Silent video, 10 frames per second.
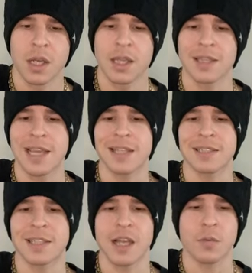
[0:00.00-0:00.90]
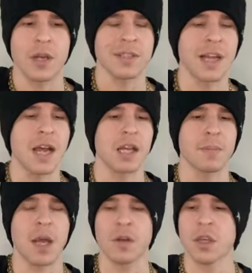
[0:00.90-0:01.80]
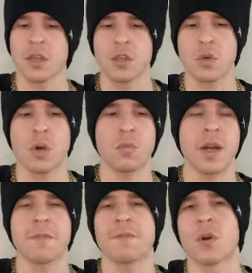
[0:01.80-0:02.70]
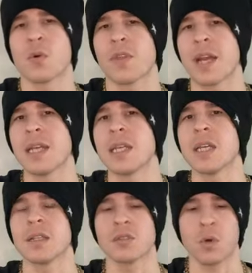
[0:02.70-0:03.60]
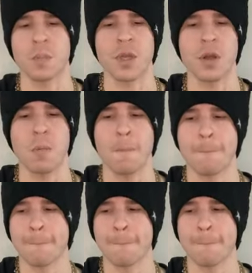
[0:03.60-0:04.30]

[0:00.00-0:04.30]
And that's exactly what I was talking about. You are running forward with an idea, Scorpio.